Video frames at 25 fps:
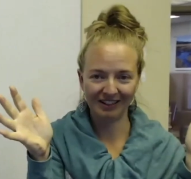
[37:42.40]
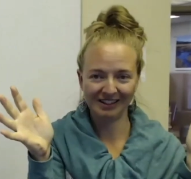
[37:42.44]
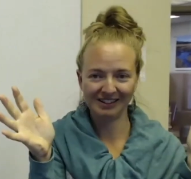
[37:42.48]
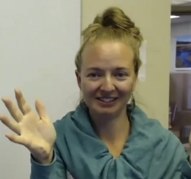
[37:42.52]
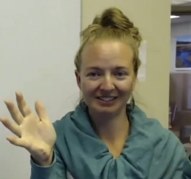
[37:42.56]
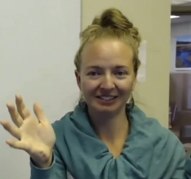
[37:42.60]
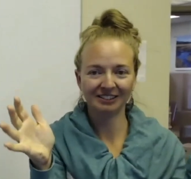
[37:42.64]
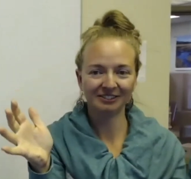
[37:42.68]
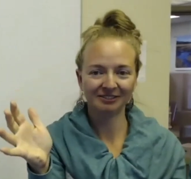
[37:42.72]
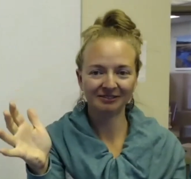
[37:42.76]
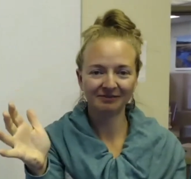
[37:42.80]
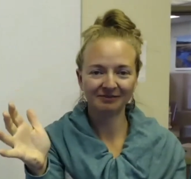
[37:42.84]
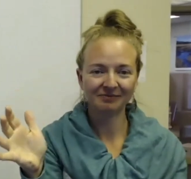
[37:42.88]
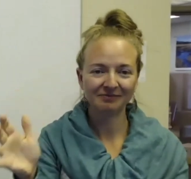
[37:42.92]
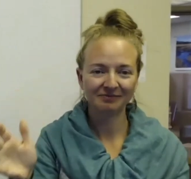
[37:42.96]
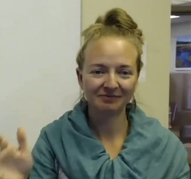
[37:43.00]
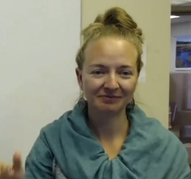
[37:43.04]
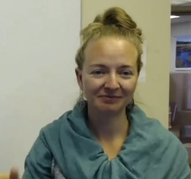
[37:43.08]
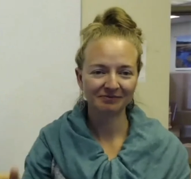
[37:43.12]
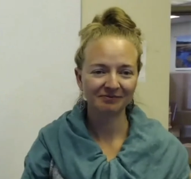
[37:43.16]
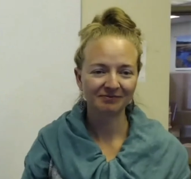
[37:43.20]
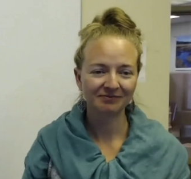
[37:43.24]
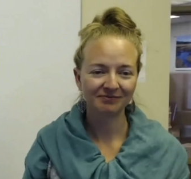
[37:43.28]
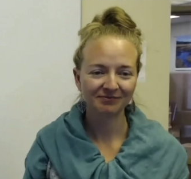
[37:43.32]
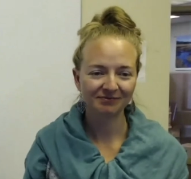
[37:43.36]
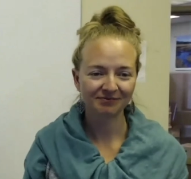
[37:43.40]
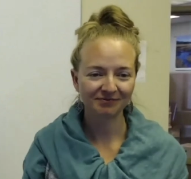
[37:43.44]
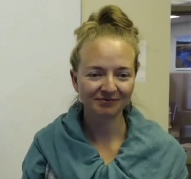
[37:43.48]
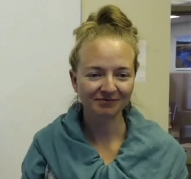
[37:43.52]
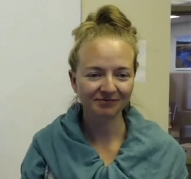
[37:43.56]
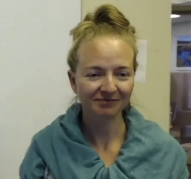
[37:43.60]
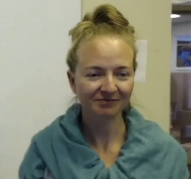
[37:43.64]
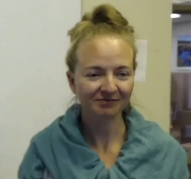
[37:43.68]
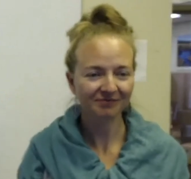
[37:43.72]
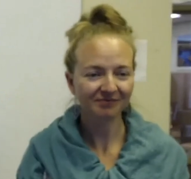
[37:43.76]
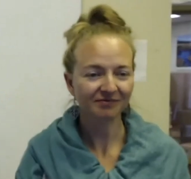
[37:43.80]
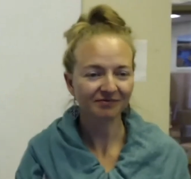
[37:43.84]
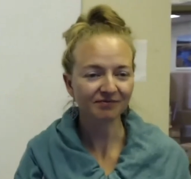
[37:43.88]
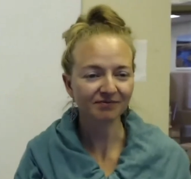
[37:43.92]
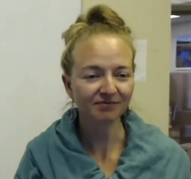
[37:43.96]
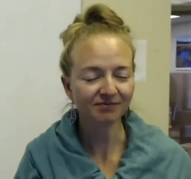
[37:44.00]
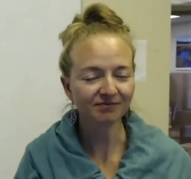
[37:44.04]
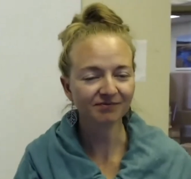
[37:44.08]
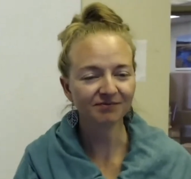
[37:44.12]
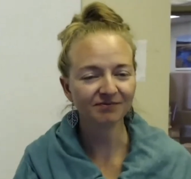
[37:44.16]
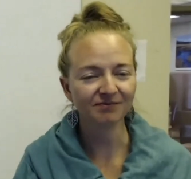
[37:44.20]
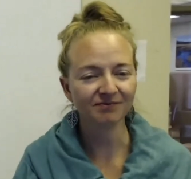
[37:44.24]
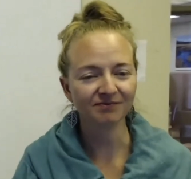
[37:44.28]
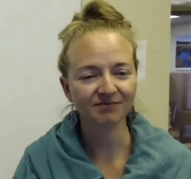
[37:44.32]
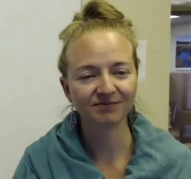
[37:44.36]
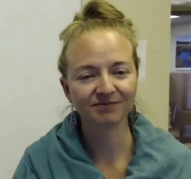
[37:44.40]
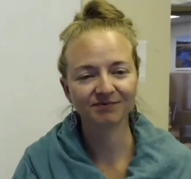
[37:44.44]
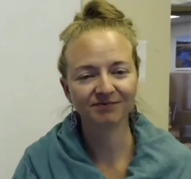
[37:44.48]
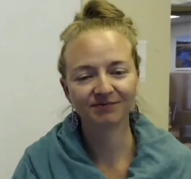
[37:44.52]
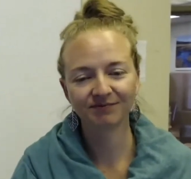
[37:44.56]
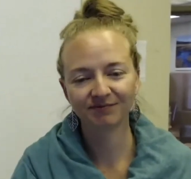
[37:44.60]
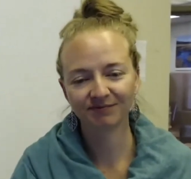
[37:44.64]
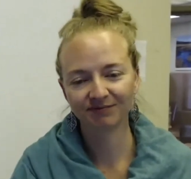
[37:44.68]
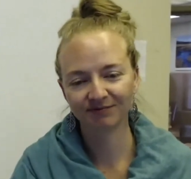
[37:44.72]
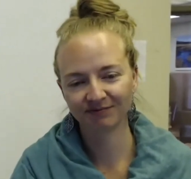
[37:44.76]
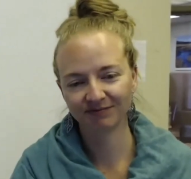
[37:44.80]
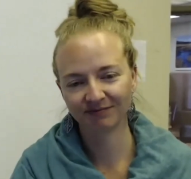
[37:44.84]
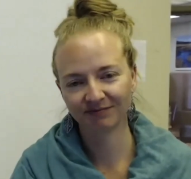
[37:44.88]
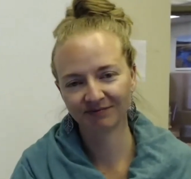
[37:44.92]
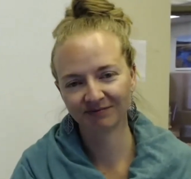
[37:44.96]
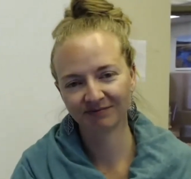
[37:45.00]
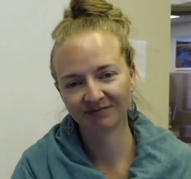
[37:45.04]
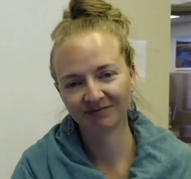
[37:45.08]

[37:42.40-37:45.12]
[no speech]